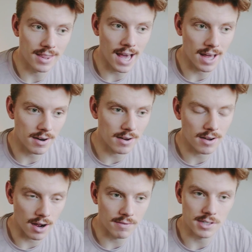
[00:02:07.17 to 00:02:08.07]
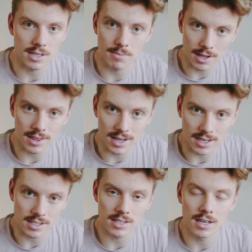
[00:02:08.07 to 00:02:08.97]
that obviously made
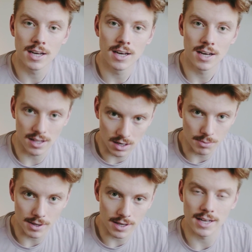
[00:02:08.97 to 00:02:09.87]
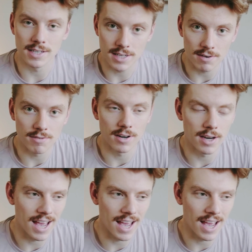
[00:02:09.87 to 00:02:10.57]
things a little bit less different.